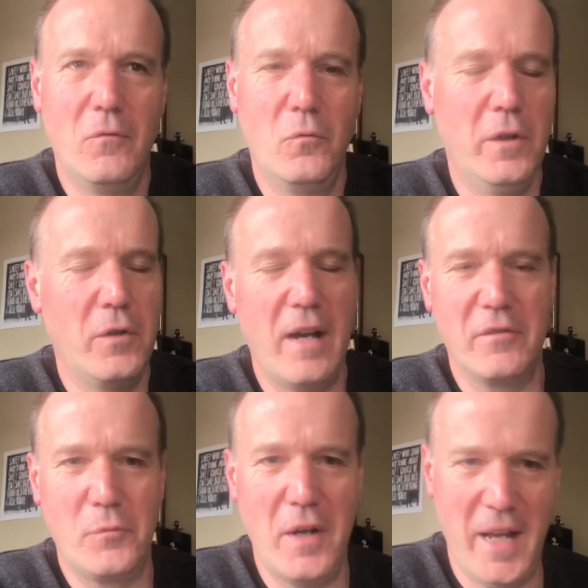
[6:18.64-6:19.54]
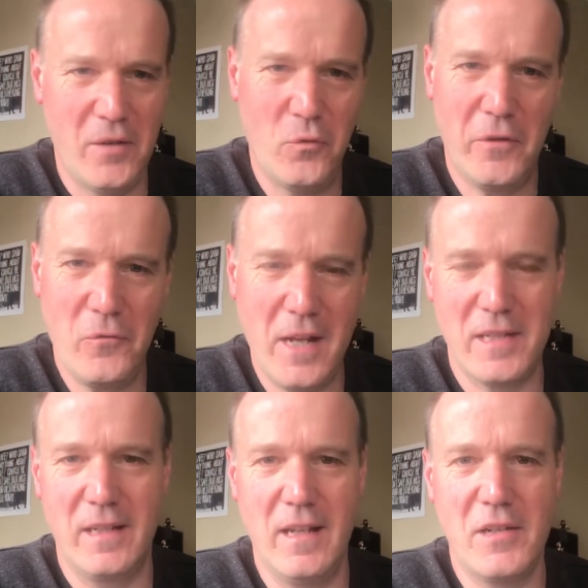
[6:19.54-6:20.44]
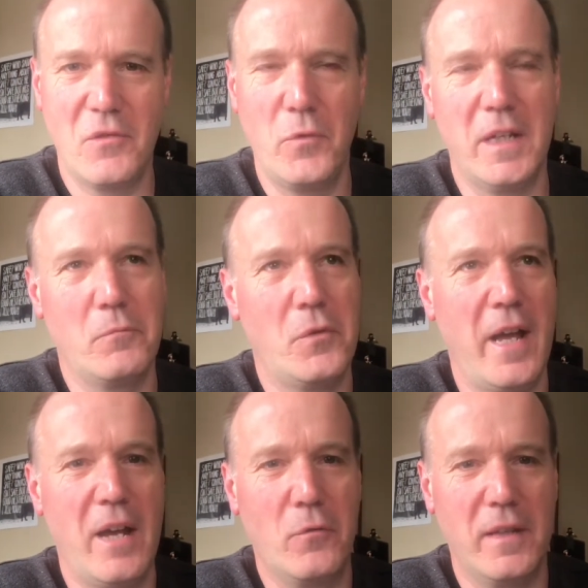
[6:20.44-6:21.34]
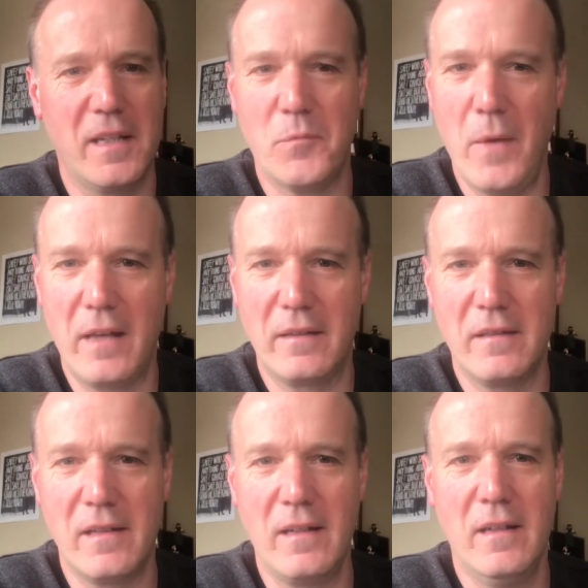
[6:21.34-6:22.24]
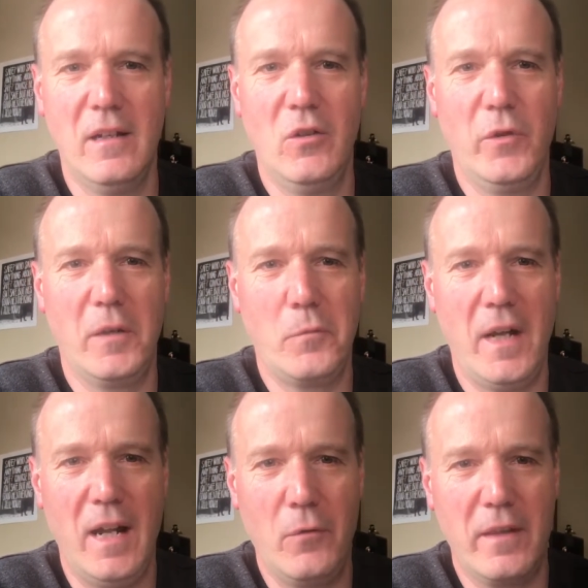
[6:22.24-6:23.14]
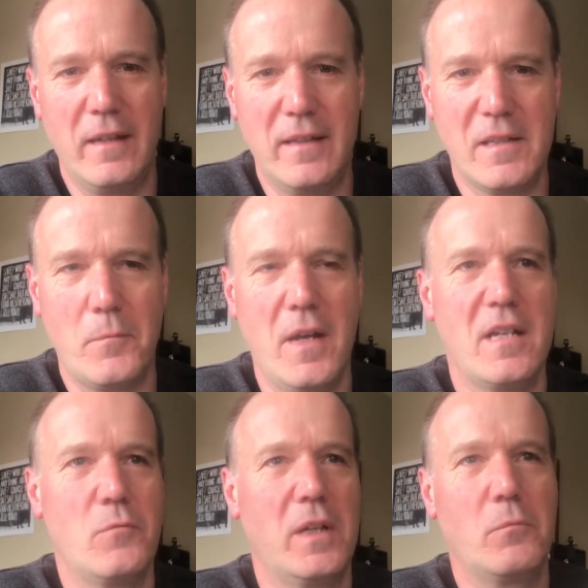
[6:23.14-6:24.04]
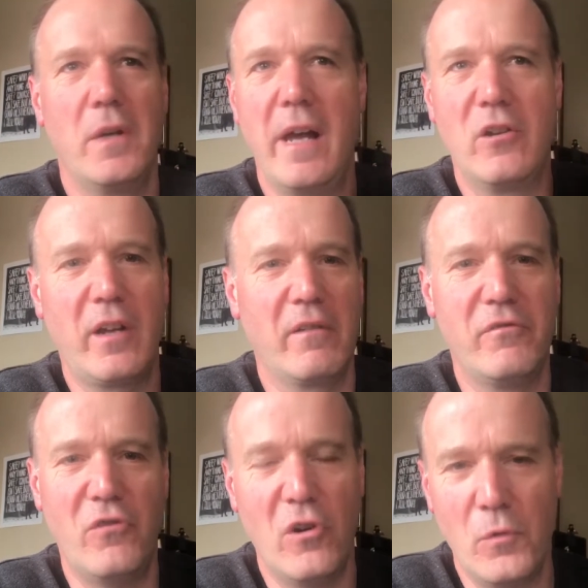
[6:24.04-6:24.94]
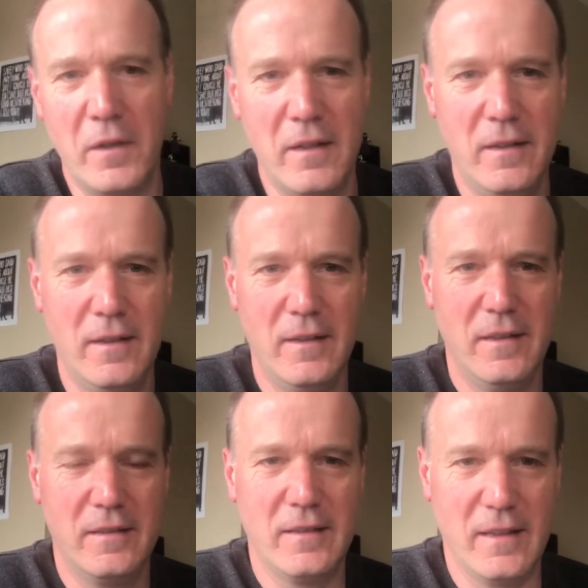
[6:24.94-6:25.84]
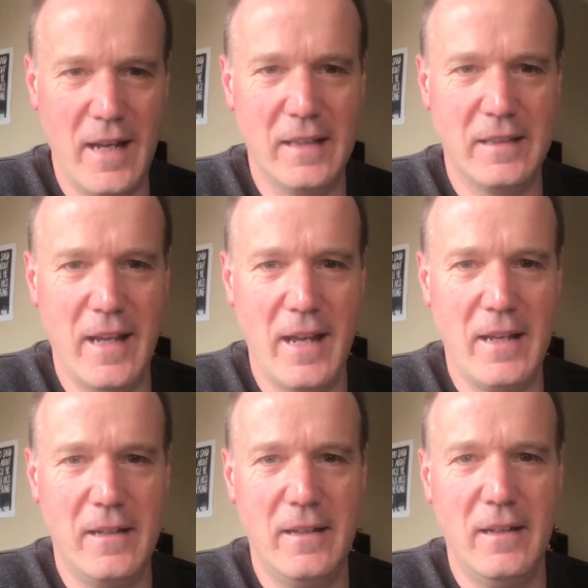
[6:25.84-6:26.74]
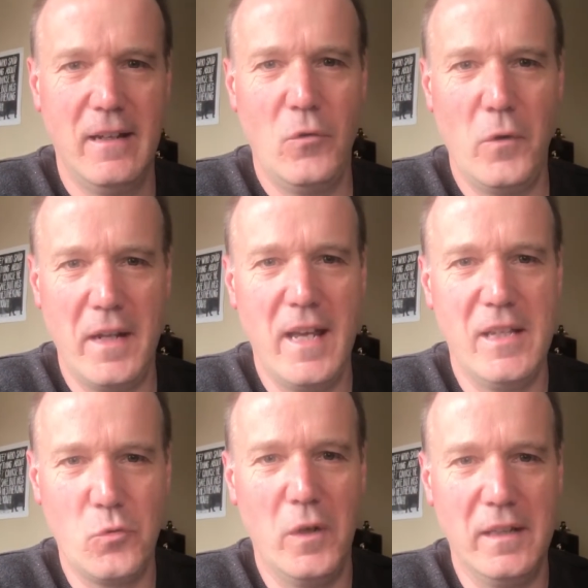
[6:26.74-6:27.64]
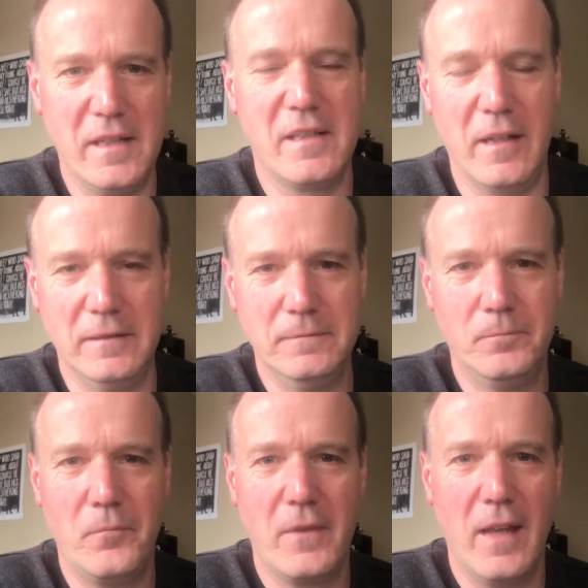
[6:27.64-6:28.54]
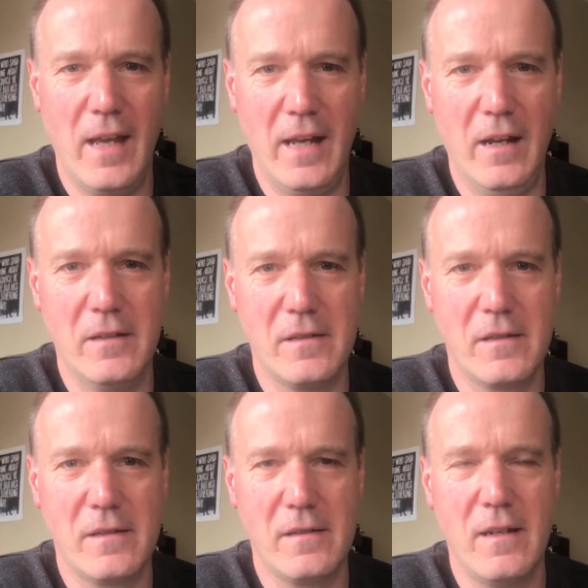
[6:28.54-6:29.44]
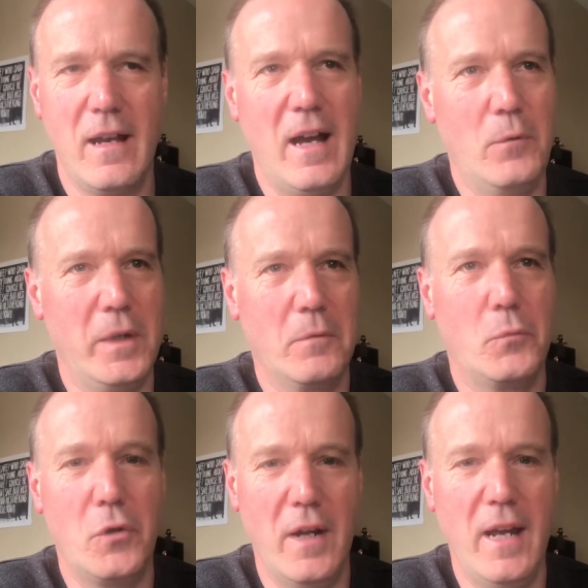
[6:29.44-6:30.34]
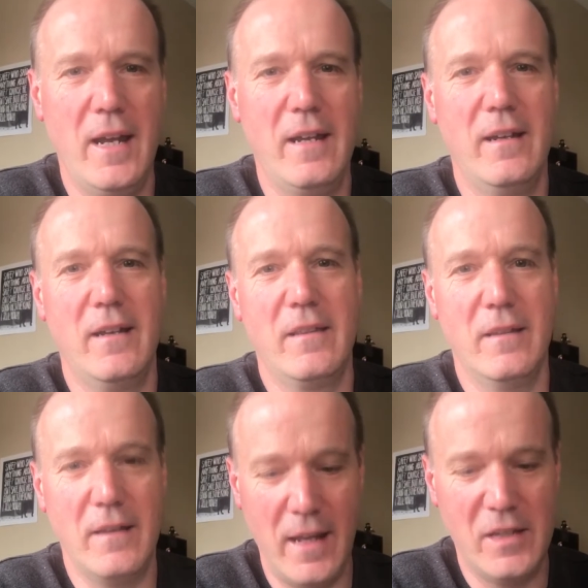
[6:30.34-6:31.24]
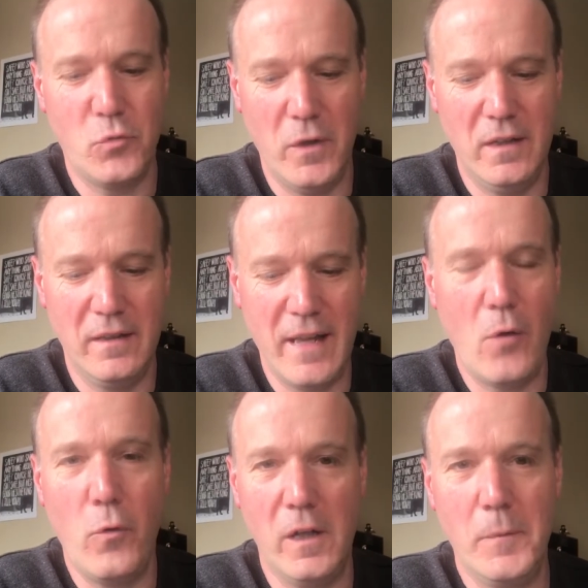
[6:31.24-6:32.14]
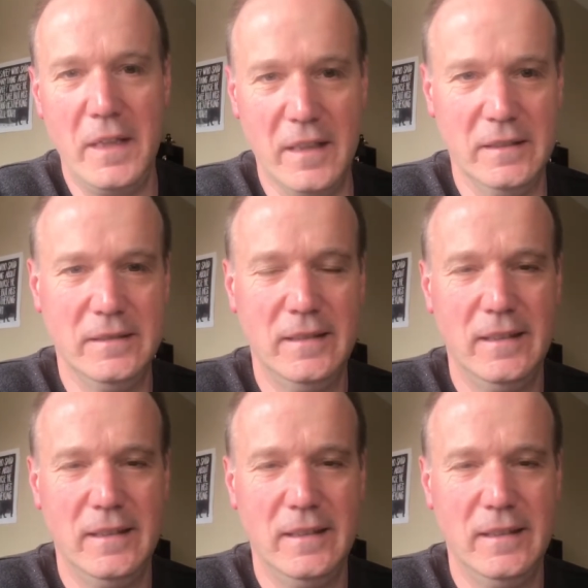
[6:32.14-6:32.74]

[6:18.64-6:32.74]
we don't have to pray it with resignation. We can pray it with expectancy. We can pray it with anticipation. We can pray it looking forward to that day when his will is done in us. And we can pray that his will, that will be done